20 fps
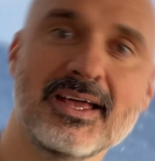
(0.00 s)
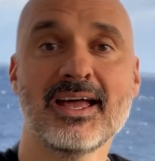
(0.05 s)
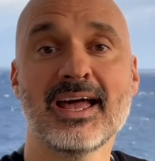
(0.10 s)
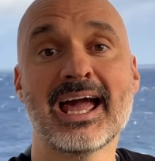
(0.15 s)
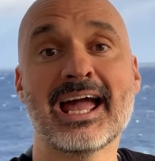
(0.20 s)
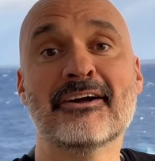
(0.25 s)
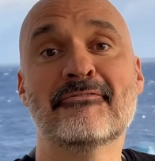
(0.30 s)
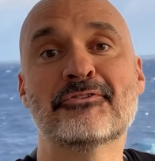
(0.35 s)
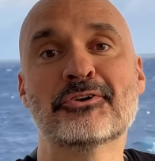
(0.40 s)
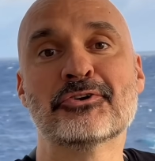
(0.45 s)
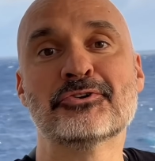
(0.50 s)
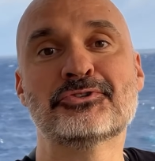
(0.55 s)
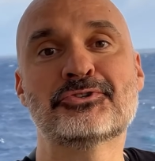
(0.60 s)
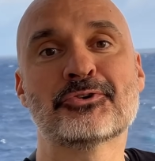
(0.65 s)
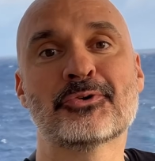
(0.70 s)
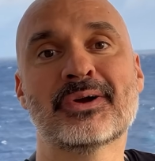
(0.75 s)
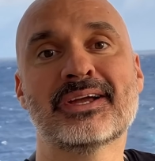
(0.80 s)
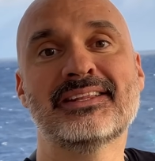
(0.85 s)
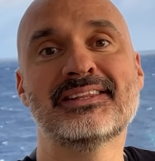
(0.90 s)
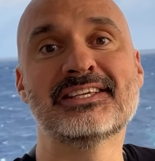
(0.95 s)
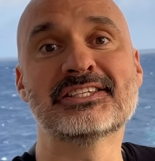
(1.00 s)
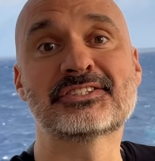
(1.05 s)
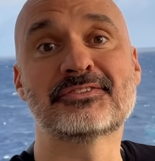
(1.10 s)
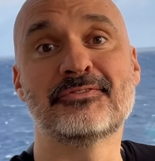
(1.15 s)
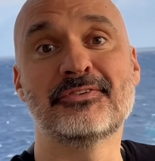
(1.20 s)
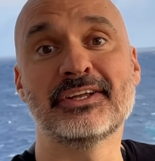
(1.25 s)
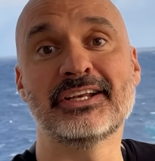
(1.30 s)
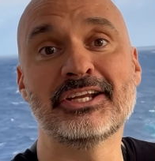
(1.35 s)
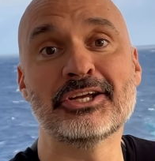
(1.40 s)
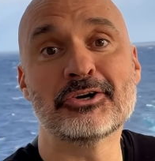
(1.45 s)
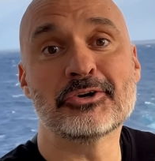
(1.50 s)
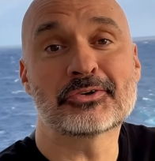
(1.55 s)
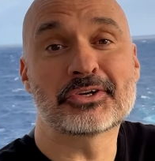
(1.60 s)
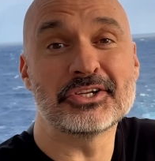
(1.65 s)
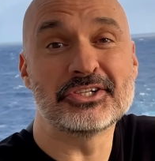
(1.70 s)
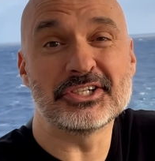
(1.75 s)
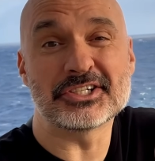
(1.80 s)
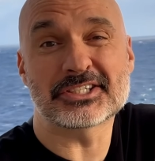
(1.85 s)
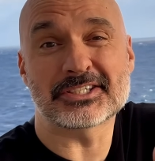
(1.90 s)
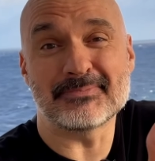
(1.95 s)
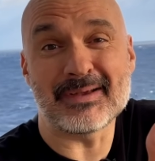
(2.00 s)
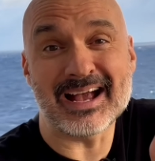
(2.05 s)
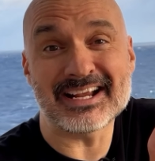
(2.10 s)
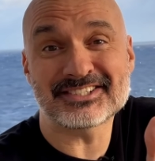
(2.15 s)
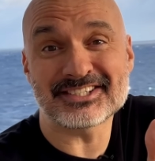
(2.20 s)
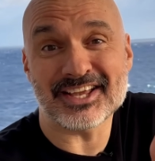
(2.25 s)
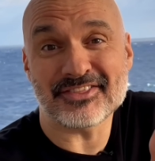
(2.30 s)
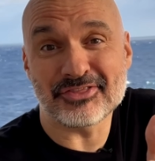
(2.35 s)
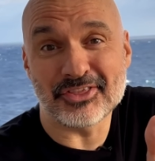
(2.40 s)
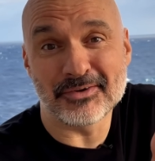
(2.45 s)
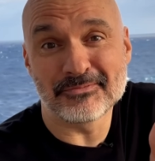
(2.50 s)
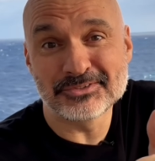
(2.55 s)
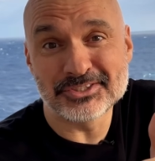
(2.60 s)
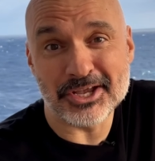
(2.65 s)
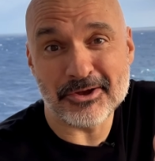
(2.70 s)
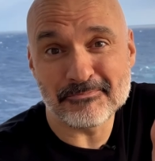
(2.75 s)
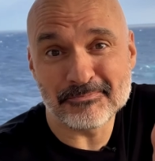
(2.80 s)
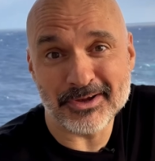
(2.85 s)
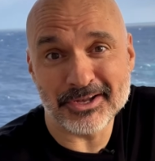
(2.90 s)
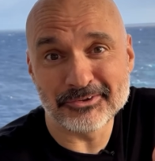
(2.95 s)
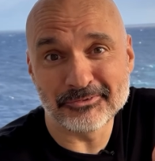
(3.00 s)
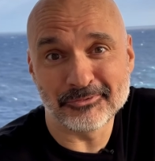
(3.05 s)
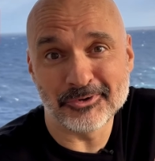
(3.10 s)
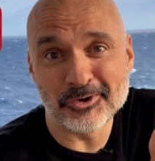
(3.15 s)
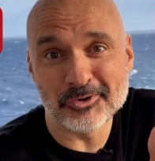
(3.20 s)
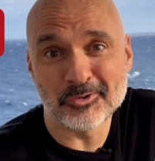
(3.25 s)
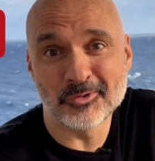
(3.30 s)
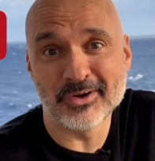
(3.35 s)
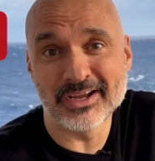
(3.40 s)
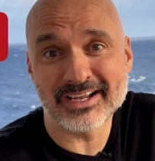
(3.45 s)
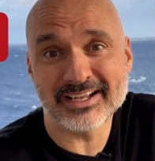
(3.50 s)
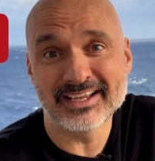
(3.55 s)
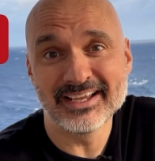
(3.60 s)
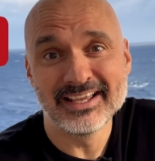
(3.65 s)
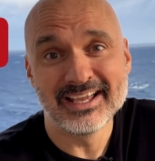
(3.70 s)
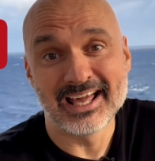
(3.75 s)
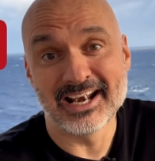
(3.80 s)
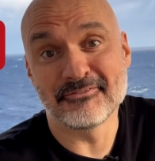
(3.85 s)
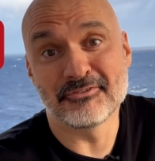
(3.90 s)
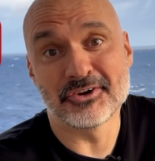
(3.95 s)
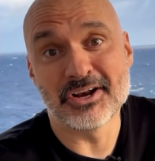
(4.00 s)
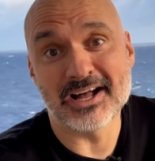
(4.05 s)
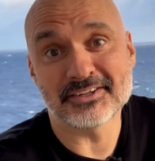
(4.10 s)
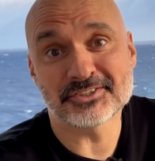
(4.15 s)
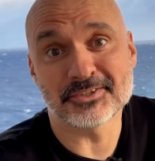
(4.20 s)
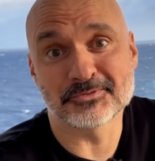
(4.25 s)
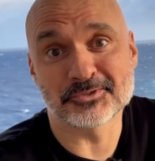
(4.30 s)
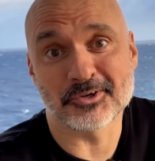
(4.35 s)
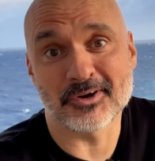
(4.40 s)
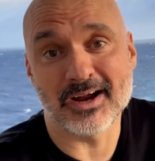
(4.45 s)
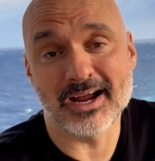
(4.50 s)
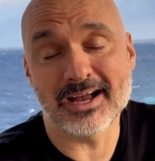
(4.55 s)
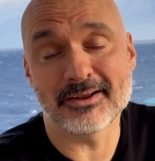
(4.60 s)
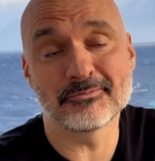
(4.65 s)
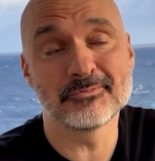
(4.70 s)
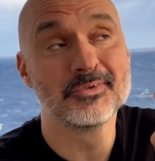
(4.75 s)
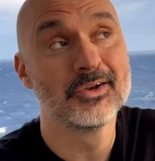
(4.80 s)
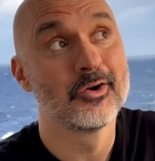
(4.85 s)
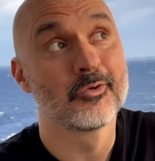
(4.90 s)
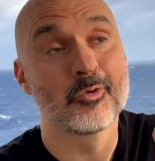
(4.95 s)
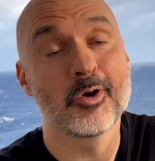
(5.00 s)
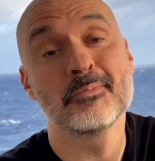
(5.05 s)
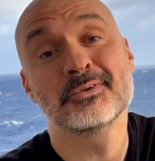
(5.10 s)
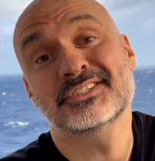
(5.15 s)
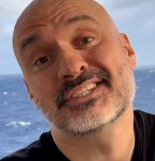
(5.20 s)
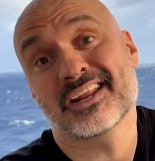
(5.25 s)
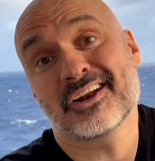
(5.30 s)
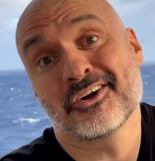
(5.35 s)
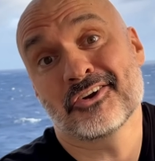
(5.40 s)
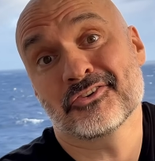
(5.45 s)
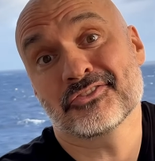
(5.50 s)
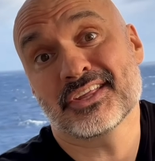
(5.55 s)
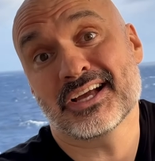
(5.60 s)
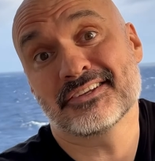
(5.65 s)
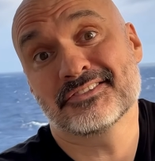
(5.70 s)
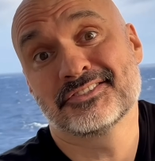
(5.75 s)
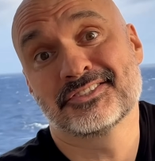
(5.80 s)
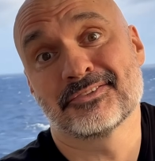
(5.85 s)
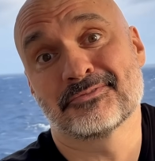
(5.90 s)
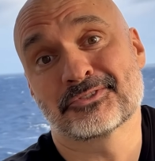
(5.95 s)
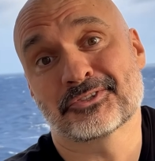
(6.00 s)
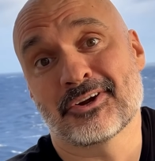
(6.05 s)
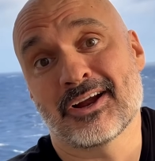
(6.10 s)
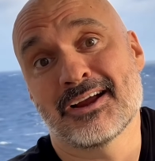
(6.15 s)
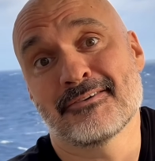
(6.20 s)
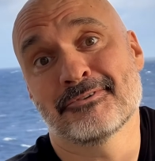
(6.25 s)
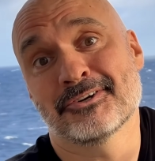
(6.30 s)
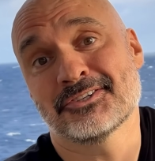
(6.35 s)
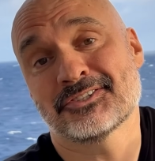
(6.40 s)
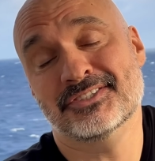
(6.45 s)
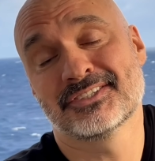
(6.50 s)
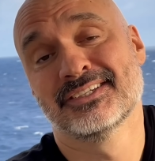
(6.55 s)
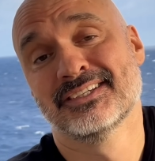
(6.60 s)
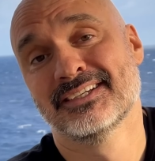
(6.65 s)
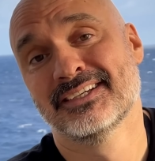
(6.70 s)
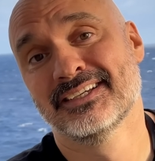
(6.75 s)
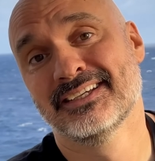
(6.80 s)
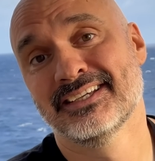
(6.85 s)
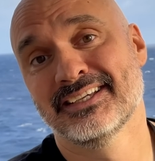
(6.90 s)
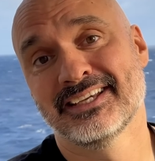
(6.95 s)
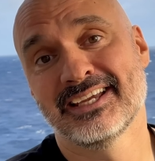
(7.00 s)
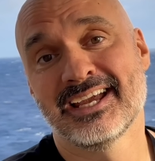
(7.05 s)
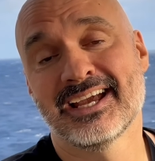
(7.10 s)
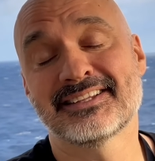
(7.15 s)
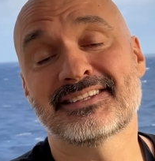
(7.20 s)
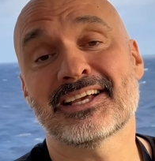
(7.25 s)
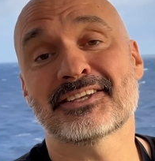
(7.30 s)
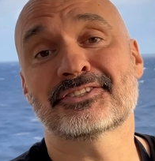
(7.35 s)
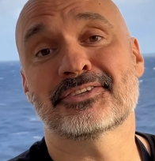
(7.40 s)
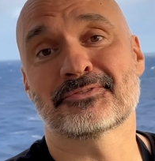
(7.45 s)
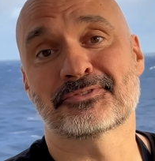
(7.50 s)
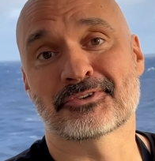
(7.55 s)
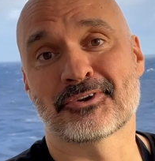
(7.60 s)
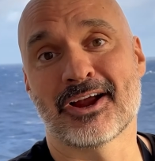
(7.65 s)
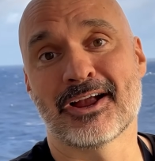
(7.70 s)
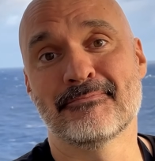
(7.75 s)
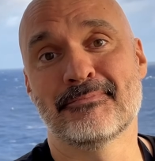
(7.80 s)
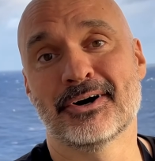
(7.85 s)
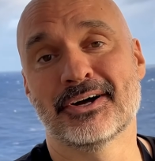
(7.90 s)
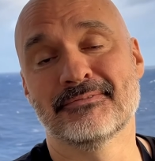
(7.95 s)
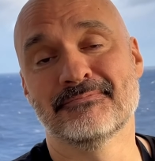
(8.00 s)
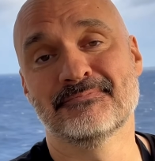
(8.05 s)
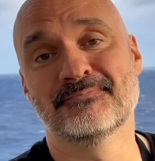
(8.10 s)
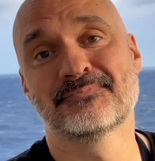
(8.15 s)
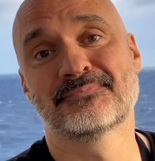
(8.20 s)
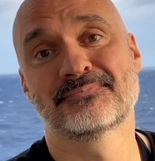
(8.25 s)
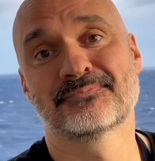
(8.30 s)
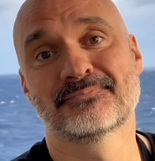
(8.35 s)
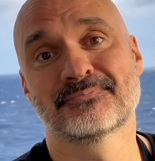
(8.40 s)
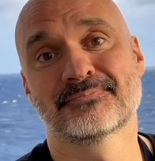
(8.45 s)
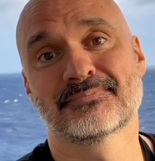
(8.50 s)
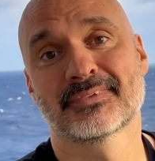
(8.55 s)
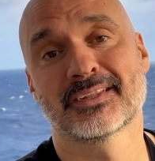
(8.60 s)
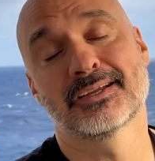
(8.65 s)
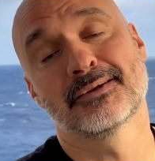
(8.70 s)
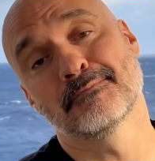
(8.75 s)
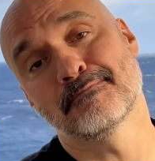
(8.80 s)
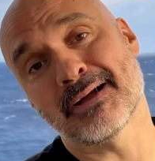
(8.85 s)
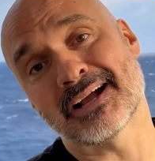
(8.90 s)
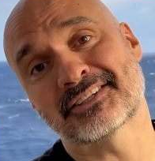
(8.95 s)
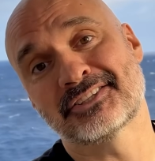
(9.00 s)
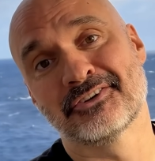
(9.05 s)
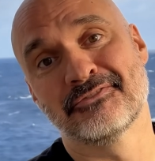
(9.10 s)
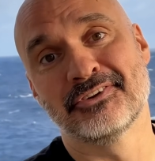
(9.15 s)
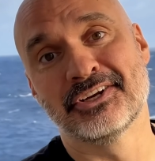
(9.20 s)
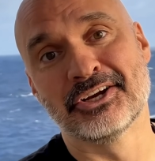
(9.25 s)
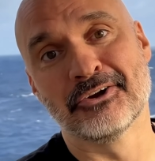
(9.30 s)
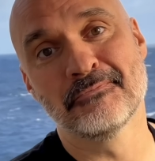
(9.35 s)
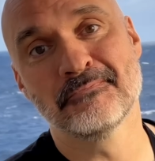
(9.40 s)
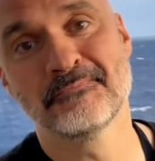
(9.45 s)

Hey, if you're enjoying this video, could you smash that thumbs up button real quick? And if you're not subscribed, we're almost at 100,000 subscribers. Hit that subscribe button. Back to the video.